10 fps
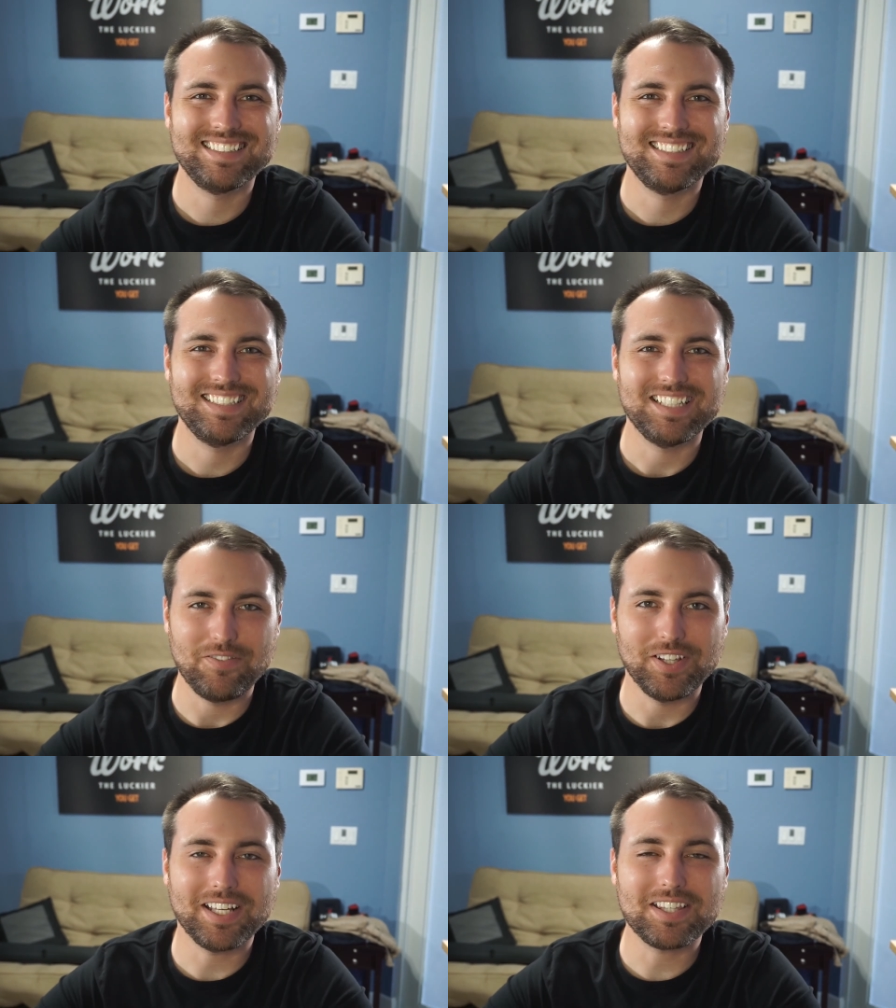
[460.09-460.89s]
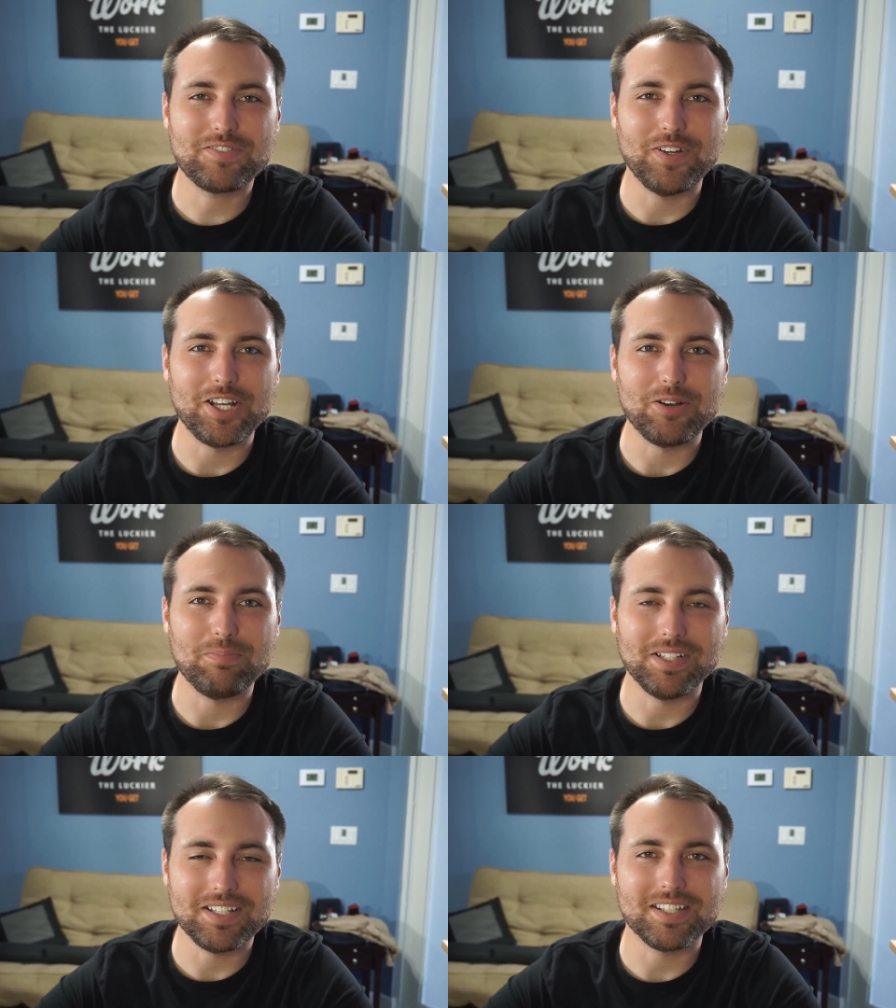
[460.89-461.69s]
If you like this video,
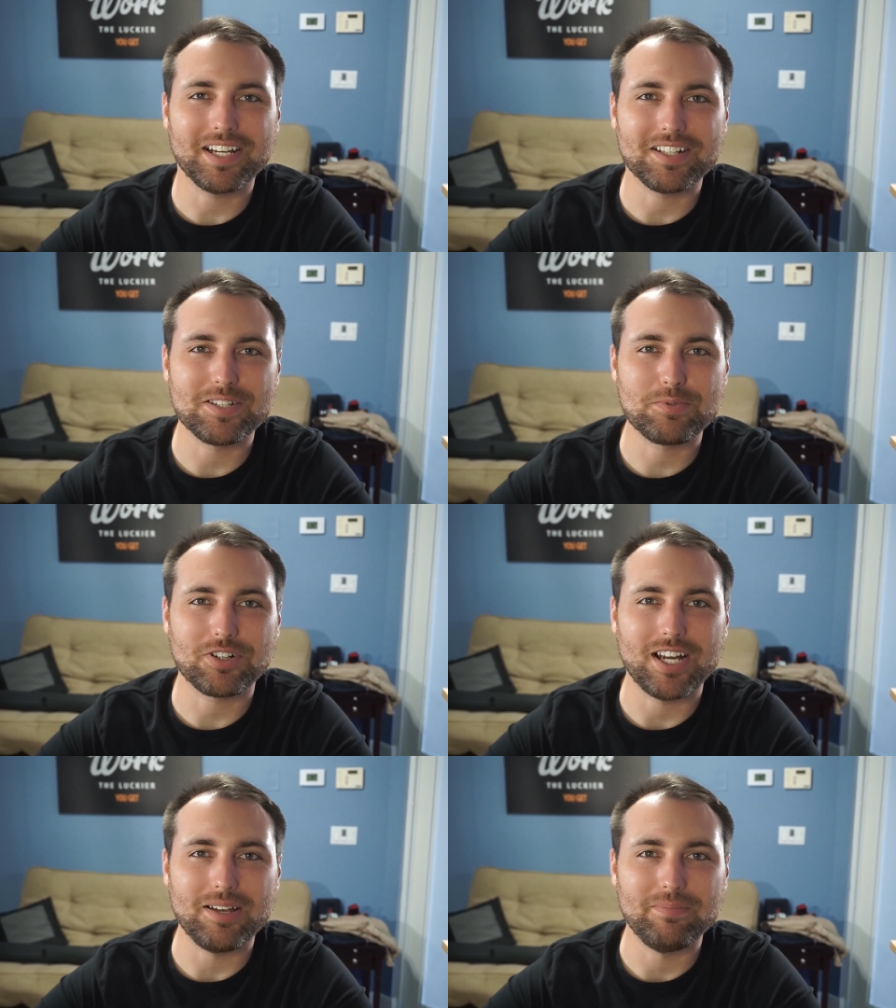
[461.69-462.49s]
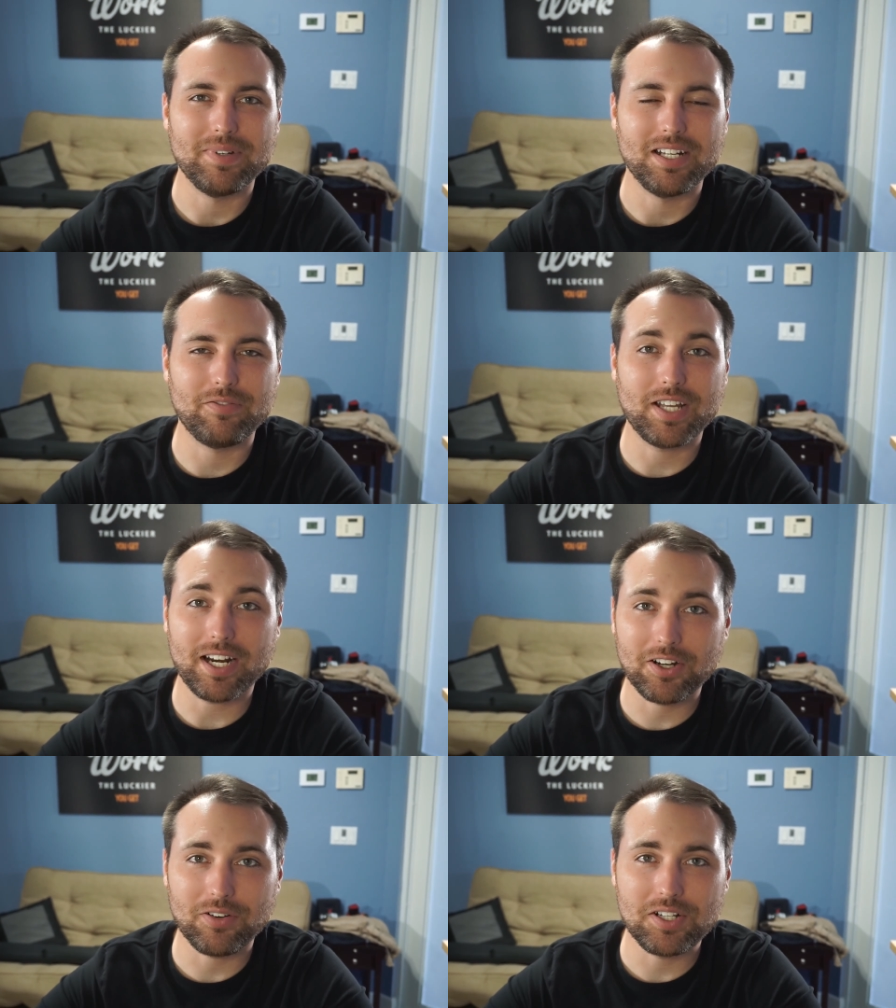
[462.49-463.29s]
please like and subscribe. And if you got a
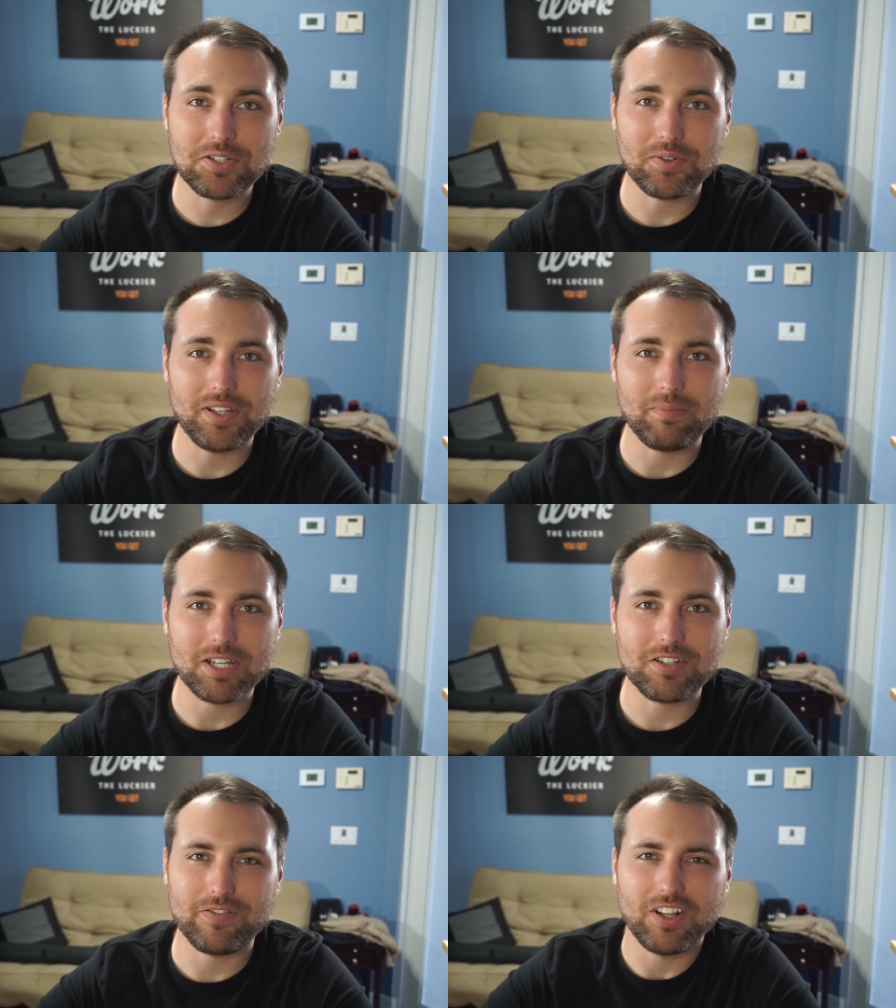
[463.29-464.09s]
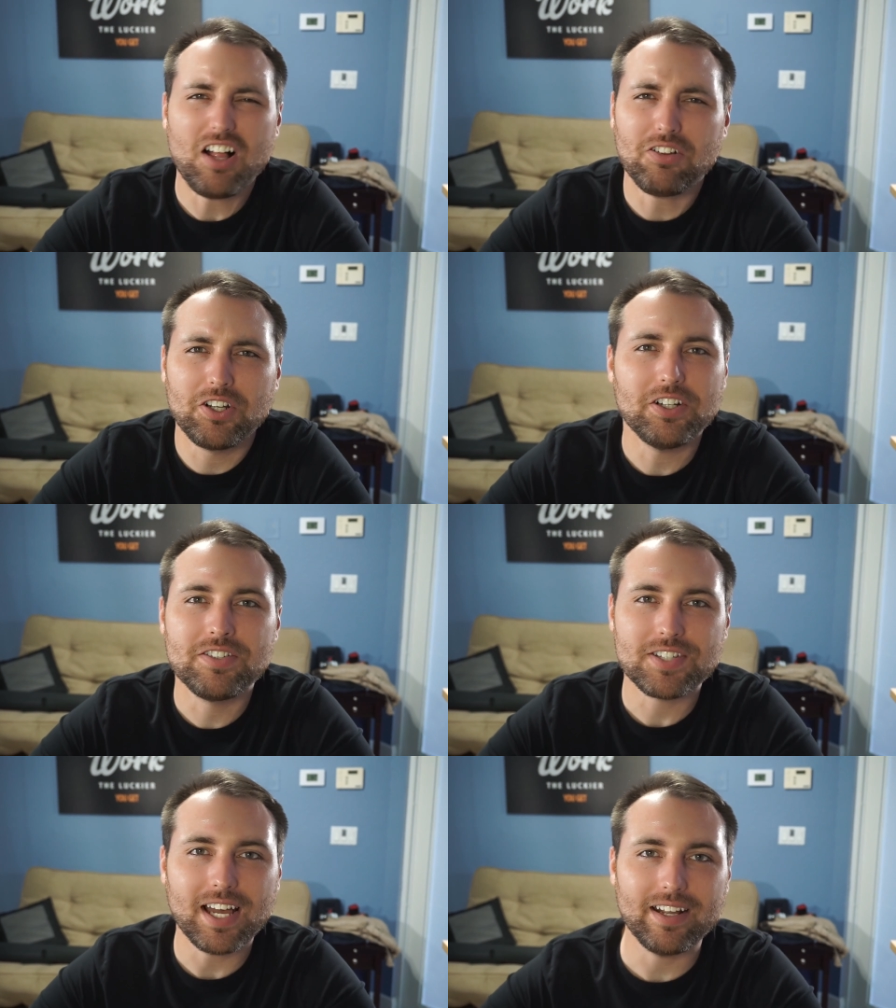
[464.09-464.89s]
green screen that makes you feel all good
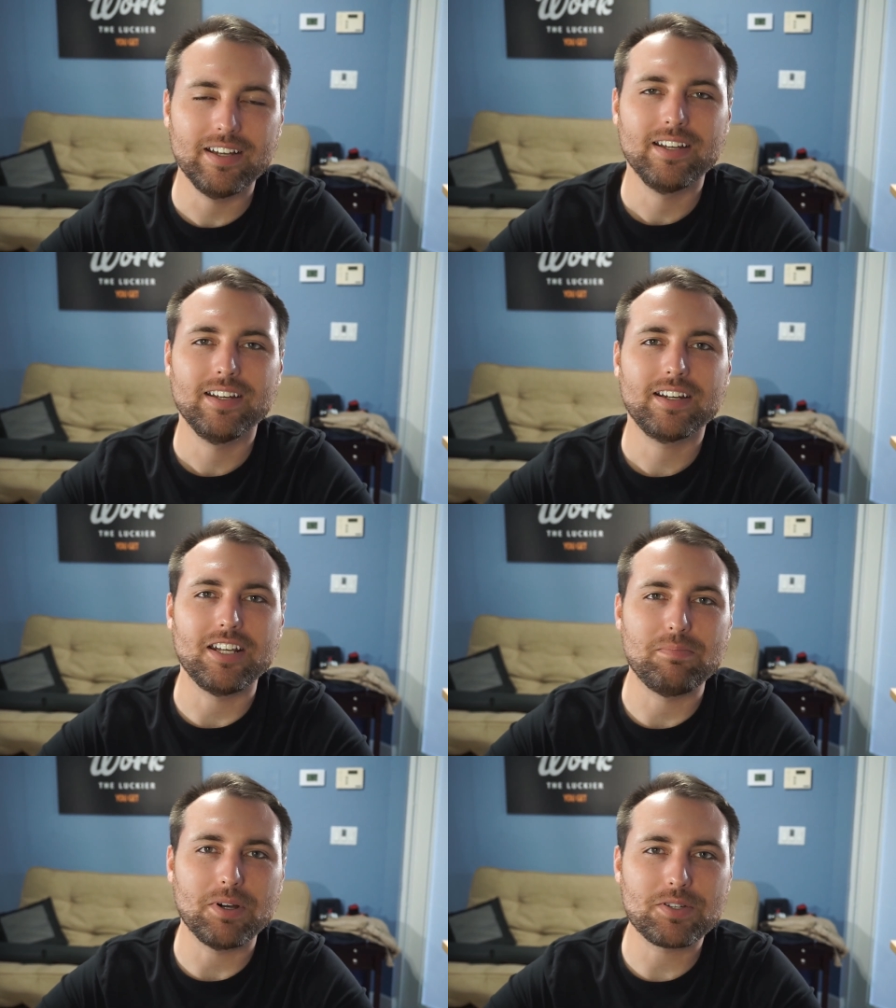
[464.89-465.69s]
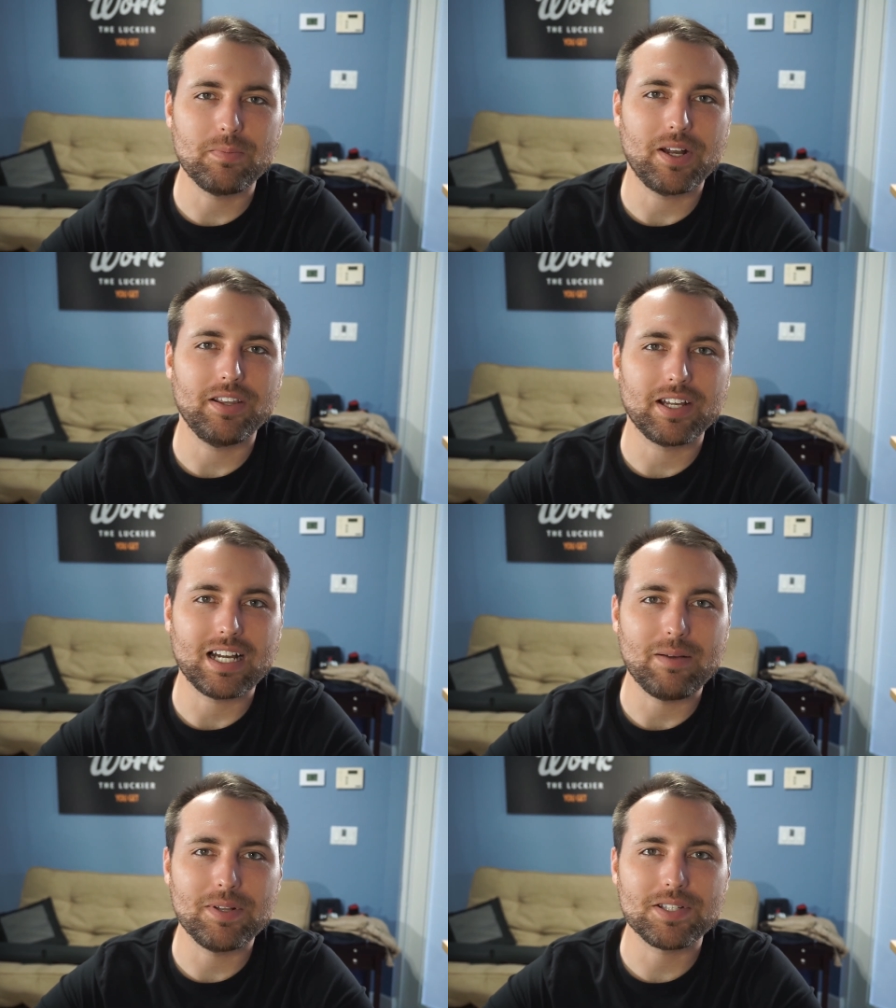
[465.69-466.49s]
inside, can you post about it in the
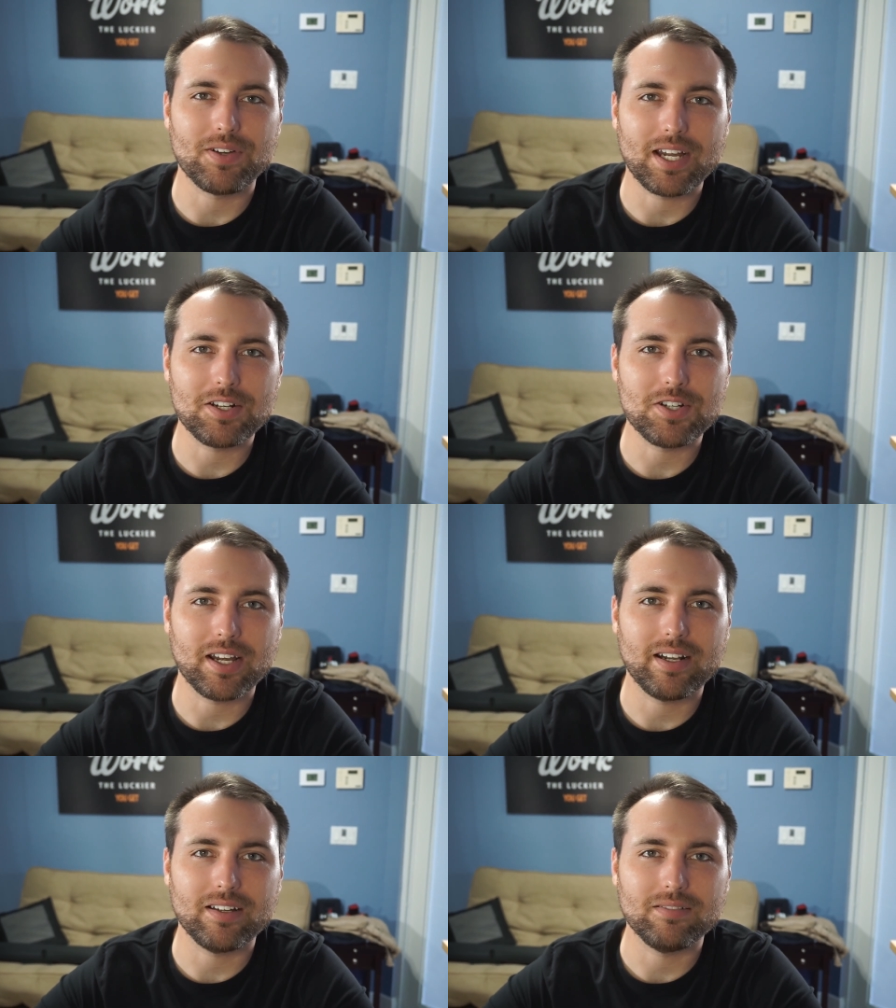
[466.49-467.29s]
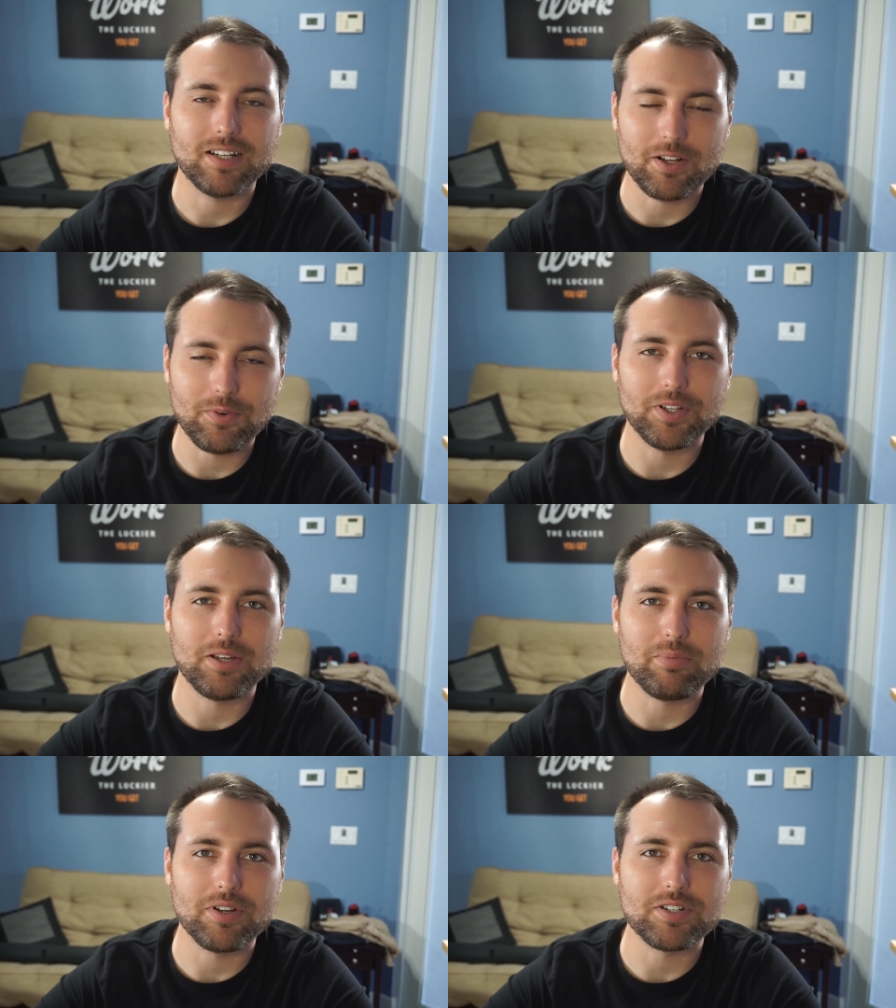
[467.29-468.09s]
comments so I can check it out? I'd really
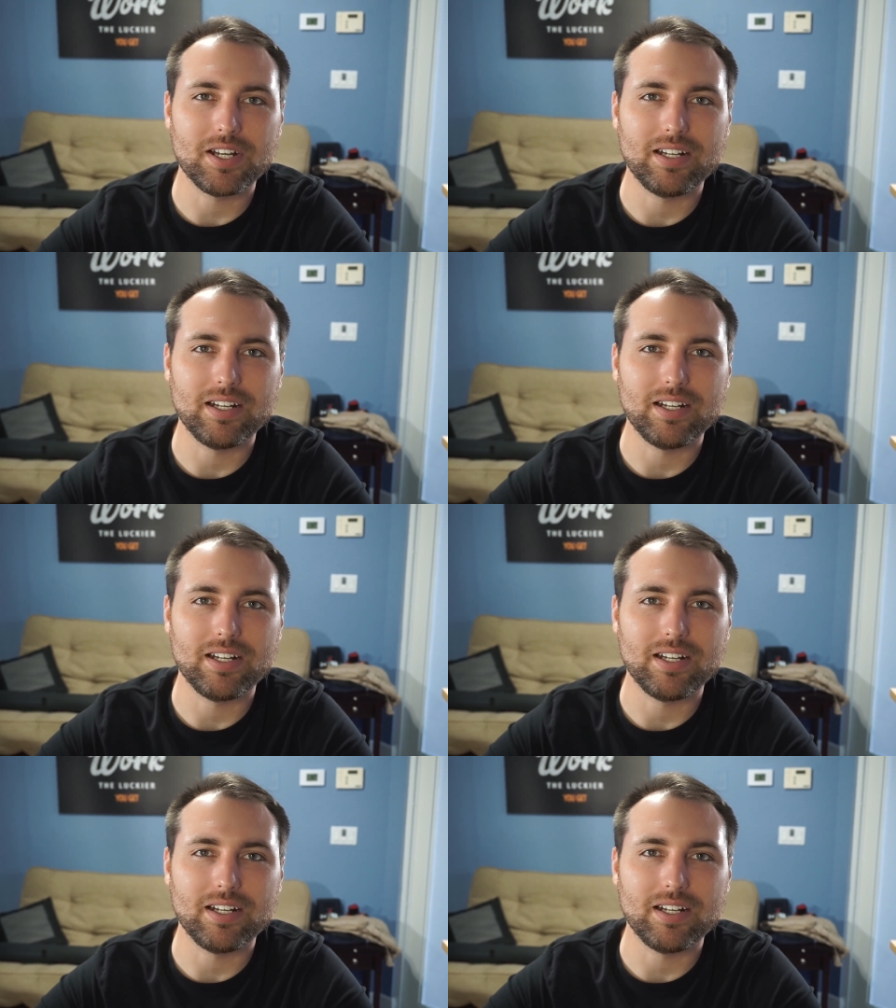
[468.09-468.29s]
appreciate it.